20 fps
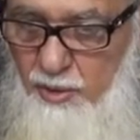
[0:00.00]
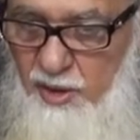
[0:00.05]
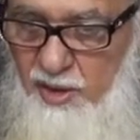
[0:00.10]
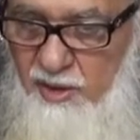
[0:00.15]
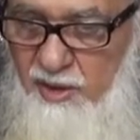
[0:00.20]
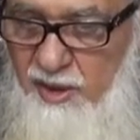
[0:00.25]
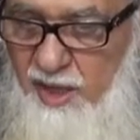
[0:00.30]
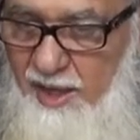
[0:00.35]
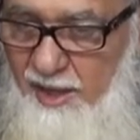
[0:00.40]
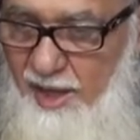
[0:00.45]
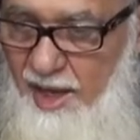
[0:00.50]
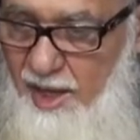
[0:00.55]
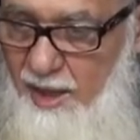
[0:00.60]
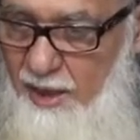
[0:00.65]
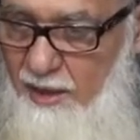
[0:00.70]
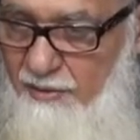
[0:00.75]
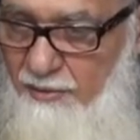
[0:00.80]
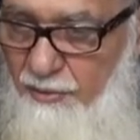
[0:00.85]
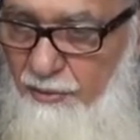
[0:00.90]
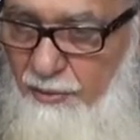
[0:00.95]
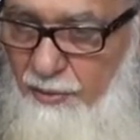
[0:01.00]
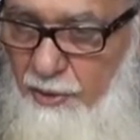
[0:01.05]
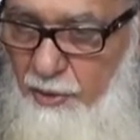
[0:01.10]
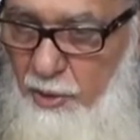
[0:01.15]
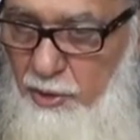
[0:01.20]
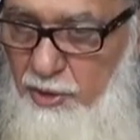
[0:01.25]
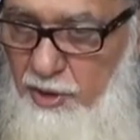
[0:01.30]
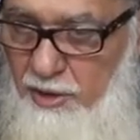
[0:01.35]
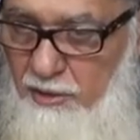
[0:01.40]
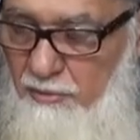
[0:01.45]
Is there any
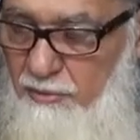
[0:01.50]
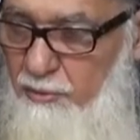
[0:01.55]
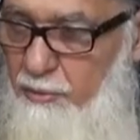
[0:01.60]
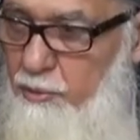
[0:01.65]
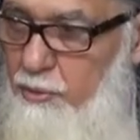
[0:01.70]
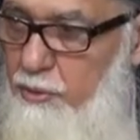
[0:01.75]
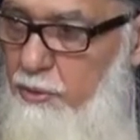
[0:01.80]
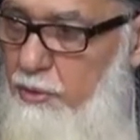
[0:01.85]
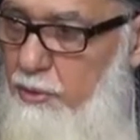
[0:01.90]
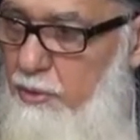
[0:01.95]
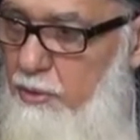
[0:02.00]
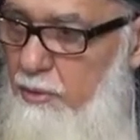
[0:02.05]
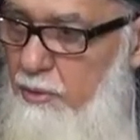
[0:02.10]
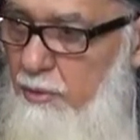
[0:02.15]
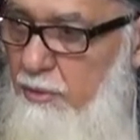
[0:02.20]
rotten food?